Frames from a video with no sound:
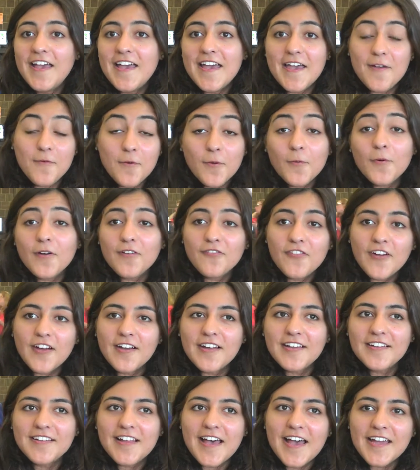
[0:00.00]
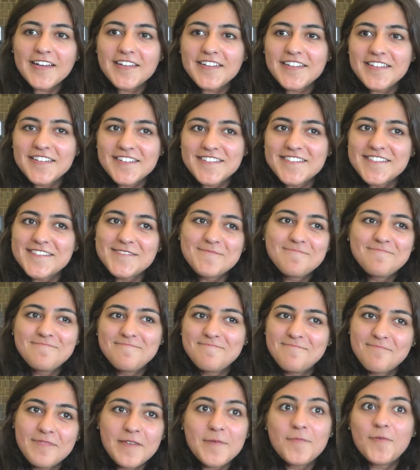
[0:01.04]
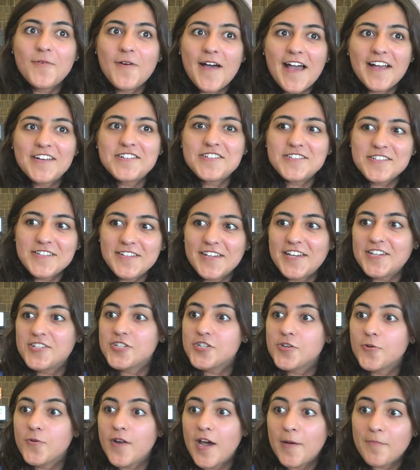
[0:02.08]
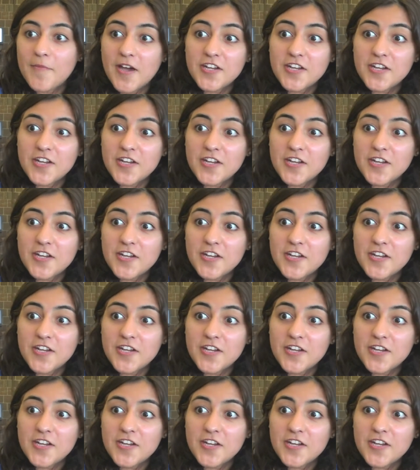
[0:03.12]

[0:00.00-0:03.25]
And we were very glad because people actually like showed up,